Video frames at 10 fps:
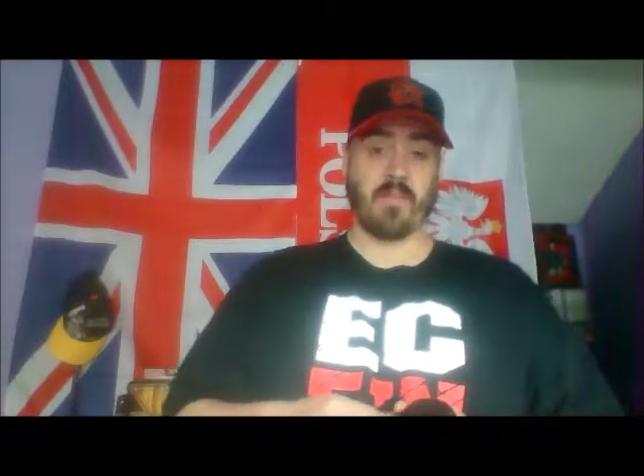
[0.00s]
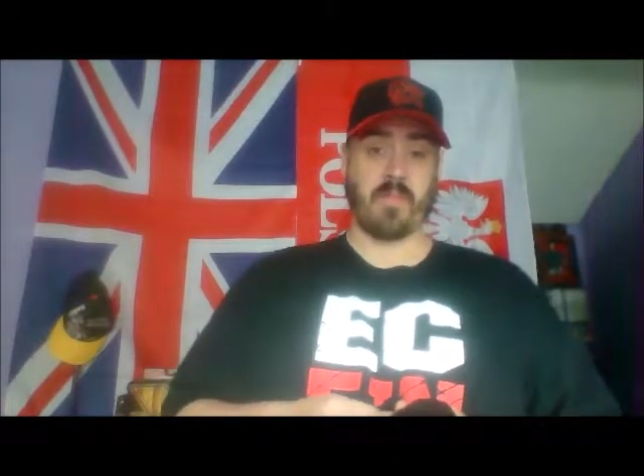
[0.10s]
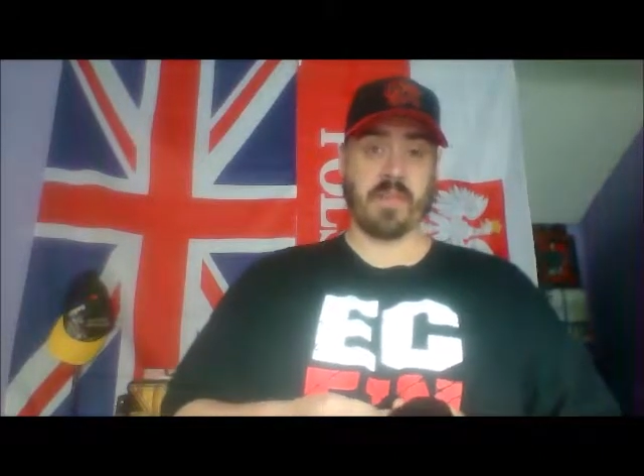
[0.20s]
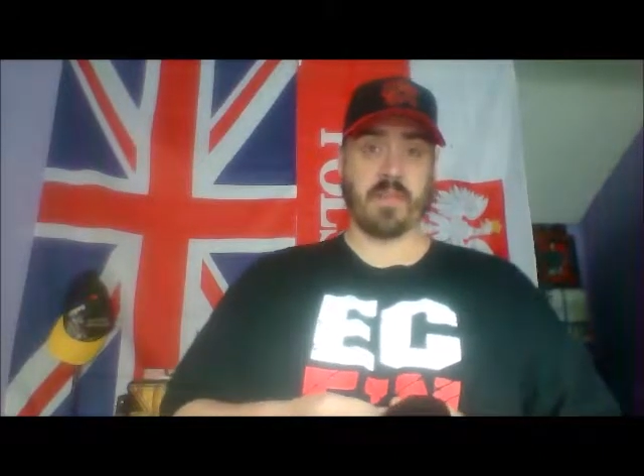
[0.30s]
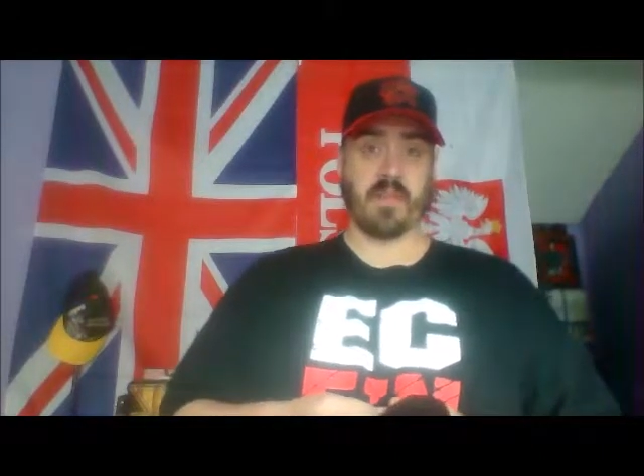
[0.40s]

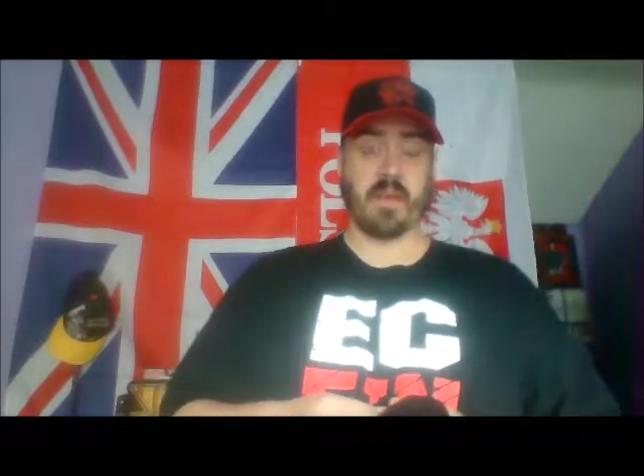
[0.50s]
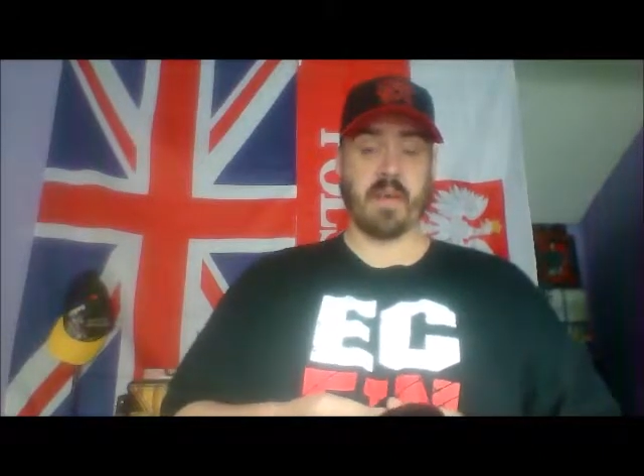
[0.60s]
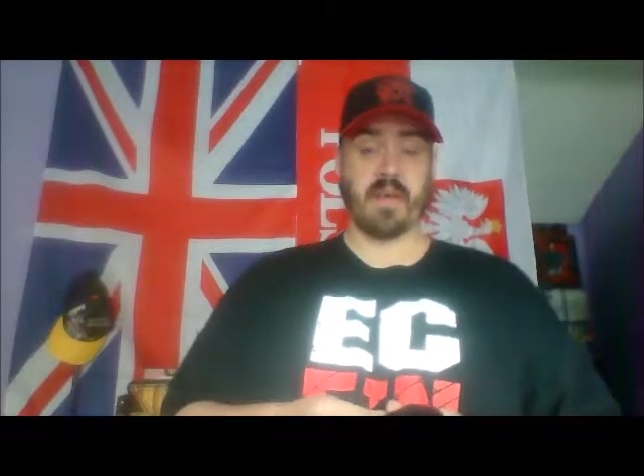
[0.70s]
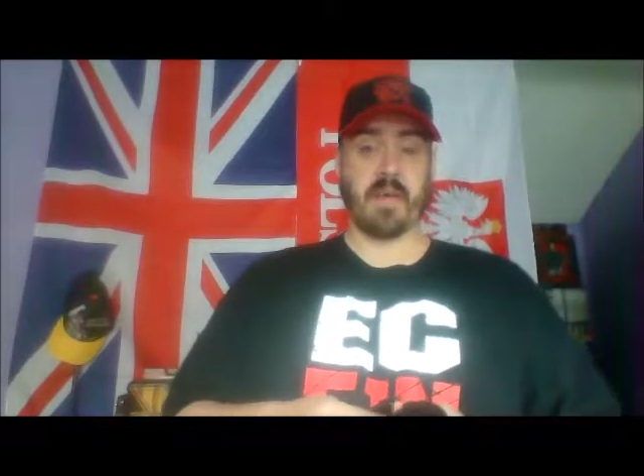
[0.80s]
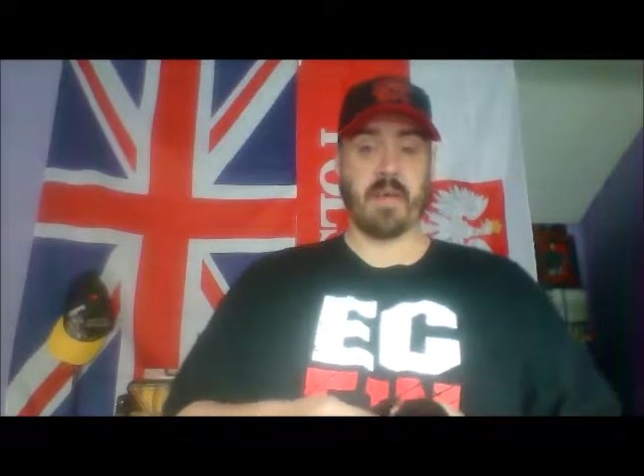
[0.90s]
recently.
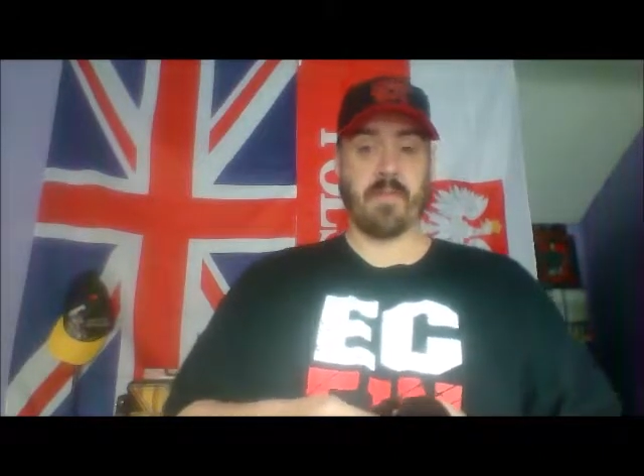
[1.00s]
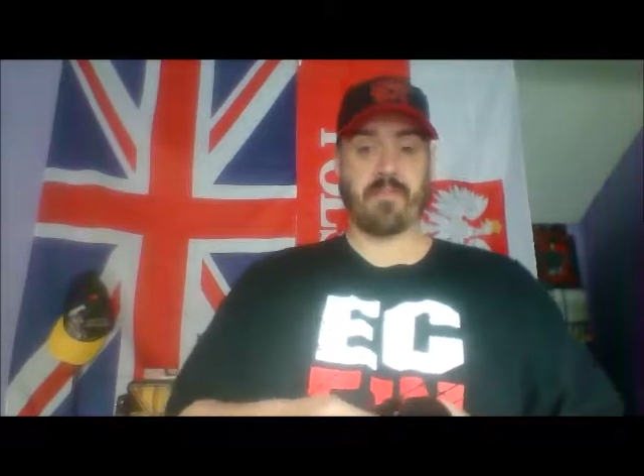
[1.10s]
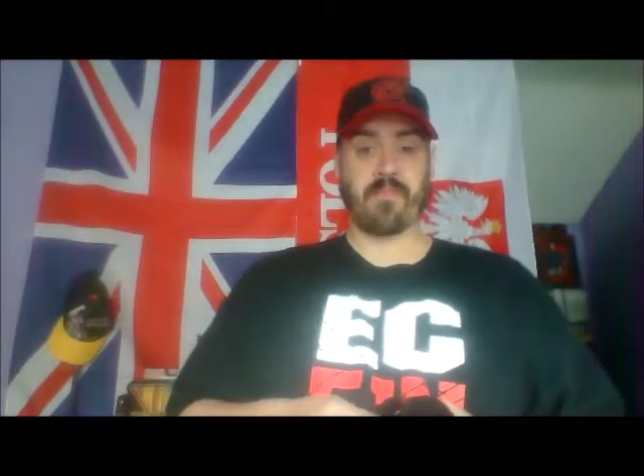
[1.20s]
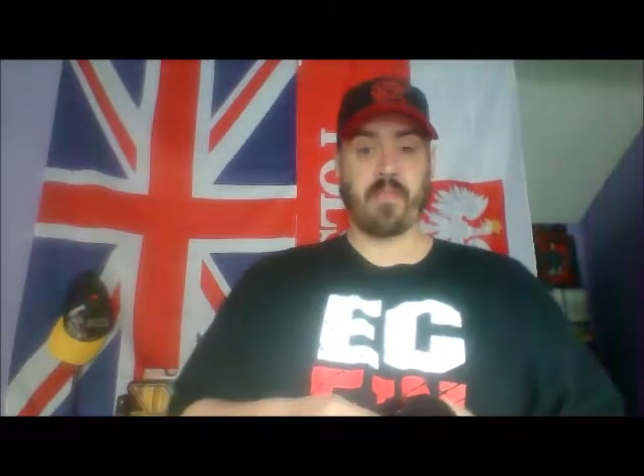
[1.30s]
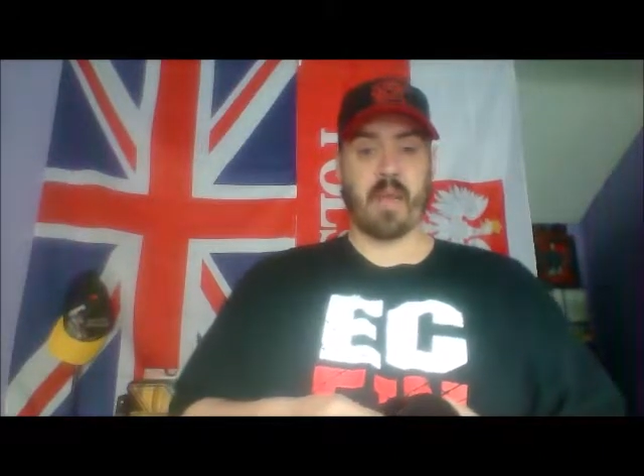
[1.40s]

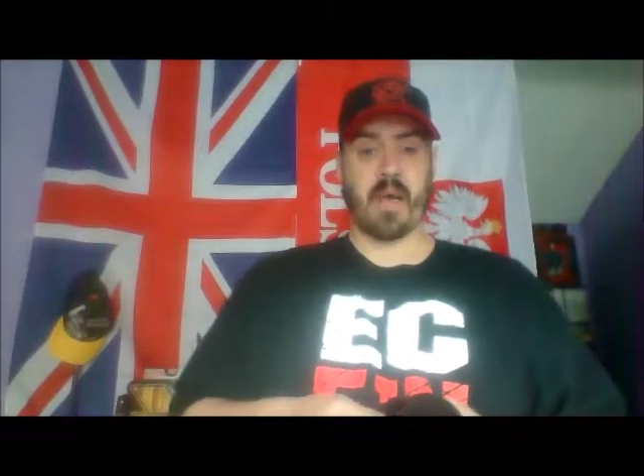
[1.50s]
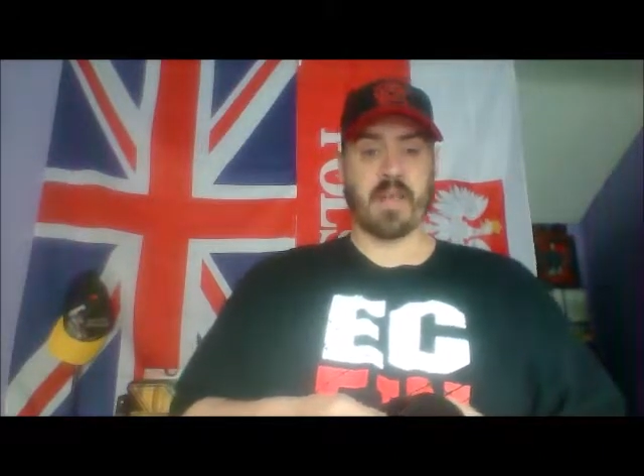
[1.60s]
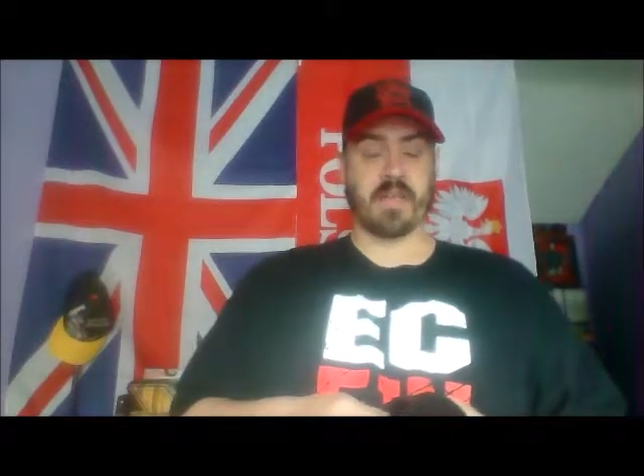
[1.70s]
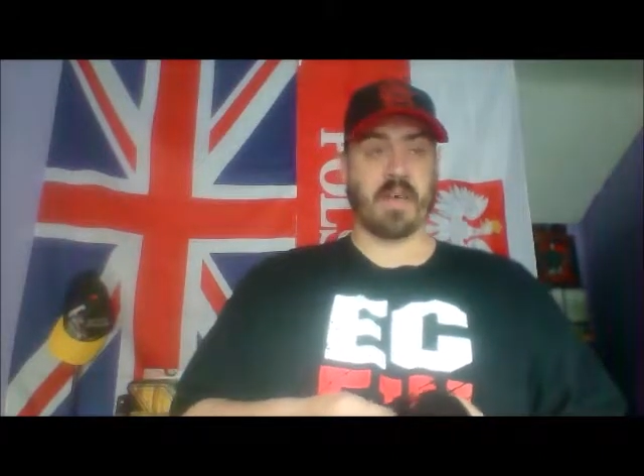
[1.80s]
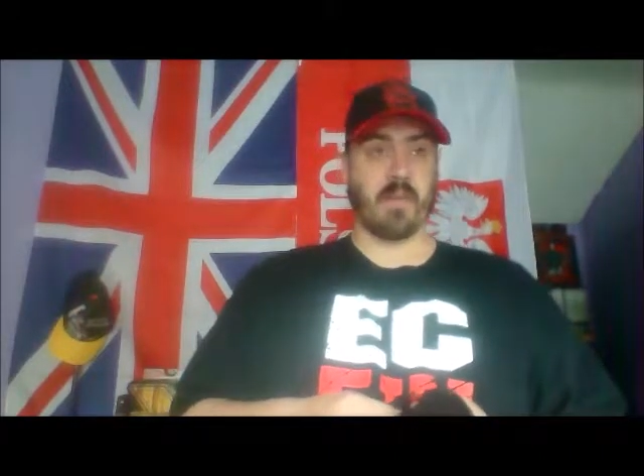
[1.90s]
I
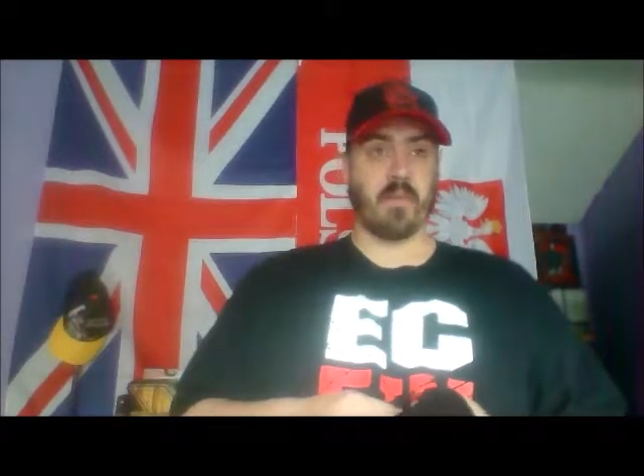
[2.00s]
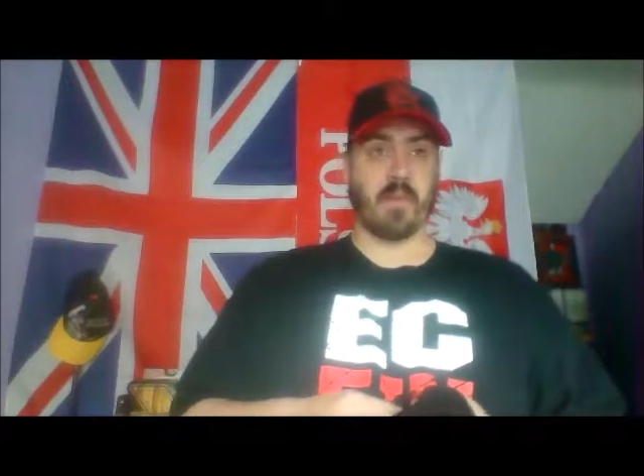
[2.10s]
had an argument